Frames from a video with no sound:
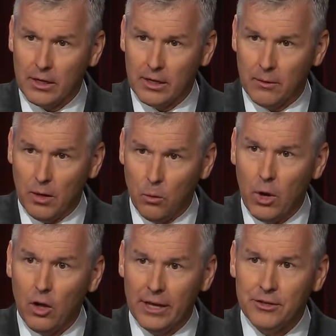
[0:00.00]

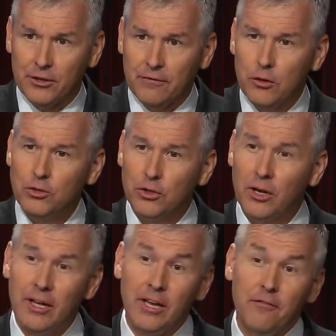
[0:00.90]
well into the future.
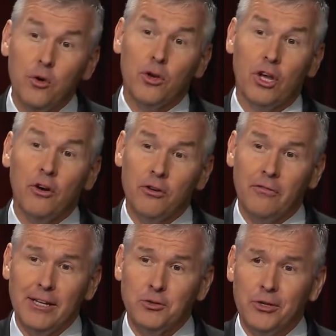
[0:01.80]
If you're a younger
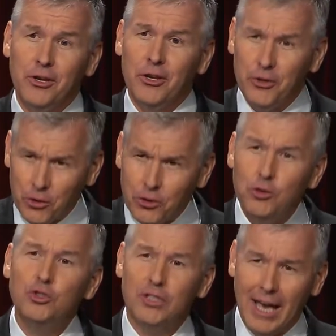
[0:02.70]
veteran, you're
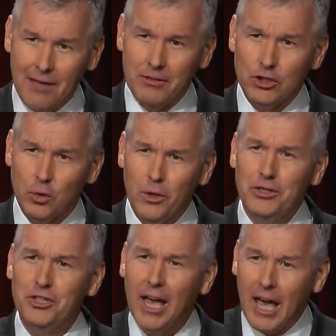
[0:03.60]
used to having
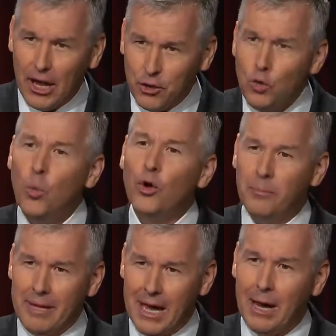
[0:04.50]
choice, and you want to
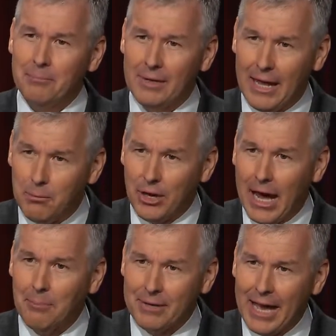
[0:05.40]
be able to
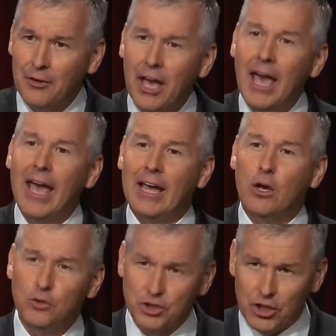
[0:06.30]
opt out and
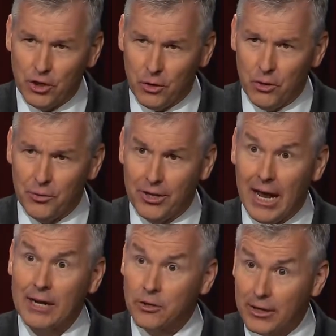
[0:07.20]
go see your own
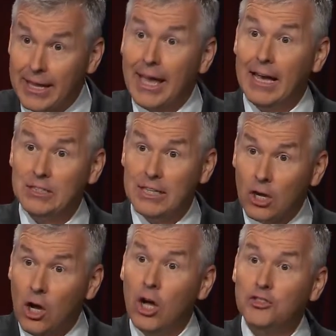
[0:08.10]
doctor. Yes, it
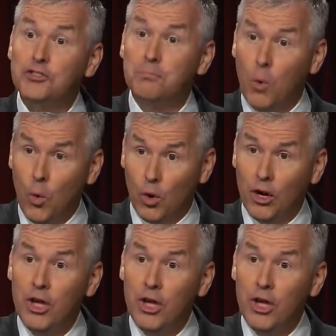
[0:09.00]
costs more